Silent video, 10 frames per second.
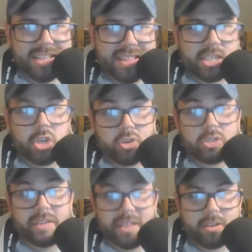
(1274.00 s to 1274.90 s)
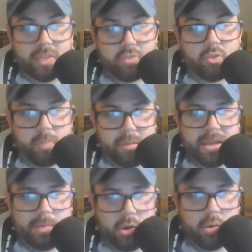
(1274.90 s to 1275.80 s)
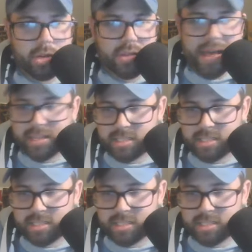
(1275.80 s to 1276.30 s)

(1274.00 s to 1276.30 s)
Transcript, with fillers: That's usually the group of people who would do that.